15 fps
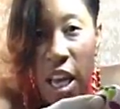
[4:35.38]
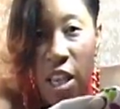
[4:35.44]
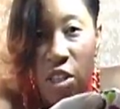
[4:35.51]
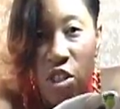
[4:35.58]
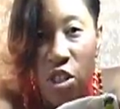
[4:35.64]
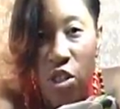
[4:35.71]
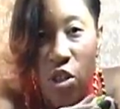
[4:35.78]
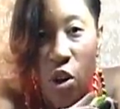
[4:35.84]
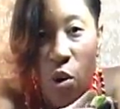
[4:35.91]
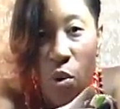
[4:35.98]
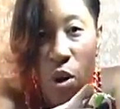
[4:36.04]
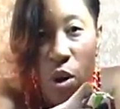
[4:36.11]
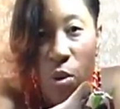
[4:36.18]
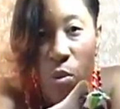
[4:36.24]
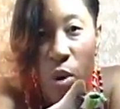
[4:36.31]
is just
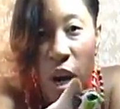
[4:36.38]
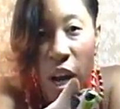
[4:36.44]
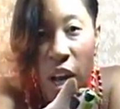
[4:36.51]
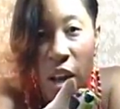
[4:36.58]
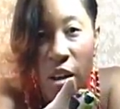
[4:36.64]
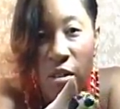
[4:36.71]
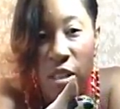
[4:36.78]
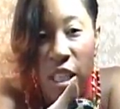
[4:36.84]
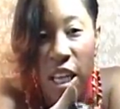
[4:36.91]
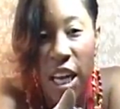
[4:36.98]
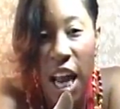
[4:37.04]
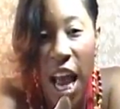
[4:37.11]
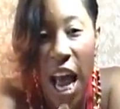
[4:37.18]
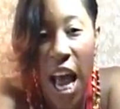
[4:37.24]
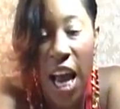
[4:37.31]
going around
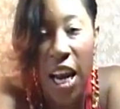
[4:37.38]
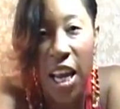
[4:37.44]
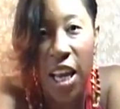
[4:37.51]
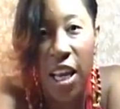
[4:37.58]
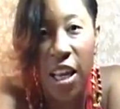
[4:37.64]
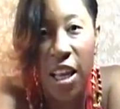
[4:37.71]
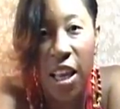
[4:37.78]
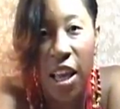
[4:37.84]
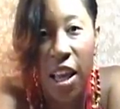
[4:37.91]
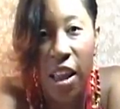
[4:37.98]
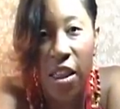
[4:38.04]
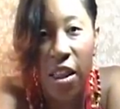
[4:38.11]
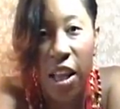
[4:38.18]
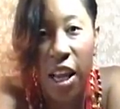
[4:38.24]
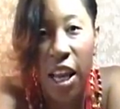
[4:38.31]
and adding
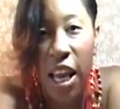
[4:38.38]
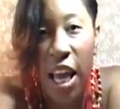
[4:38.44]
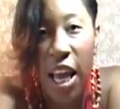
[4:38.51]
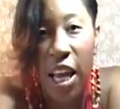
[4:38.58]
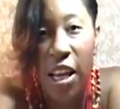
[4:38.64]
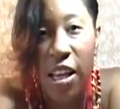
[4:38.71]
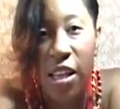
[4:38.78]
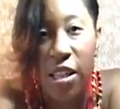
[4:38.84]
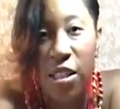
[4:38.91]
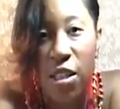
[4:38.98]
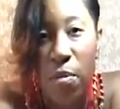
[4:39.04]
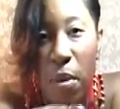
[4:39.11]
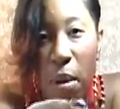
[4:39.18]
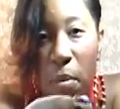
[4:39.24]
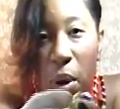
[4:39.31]
clay
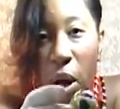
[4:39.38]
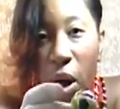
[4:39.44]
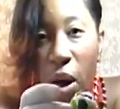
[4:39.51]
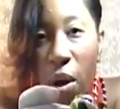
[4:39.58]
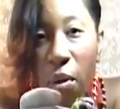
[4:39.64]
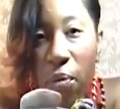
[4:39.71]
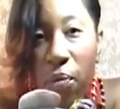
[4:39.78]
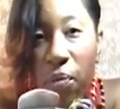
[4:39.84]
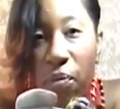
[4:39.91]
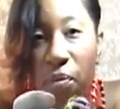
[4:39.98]
to my ball.